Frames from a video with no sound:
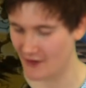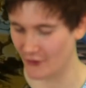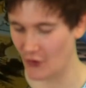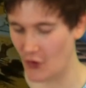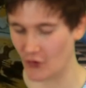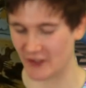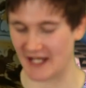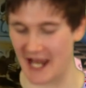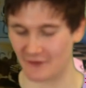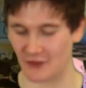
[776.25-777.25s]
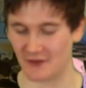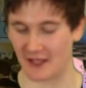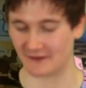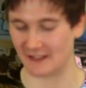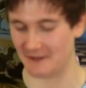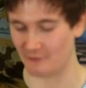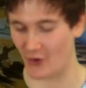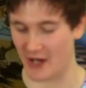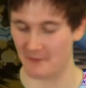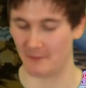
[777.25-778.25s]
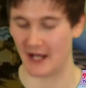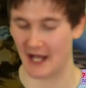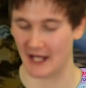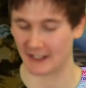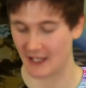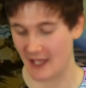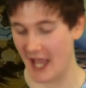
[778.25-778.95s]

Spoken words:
on August 8th, 2006 in Bryant Park.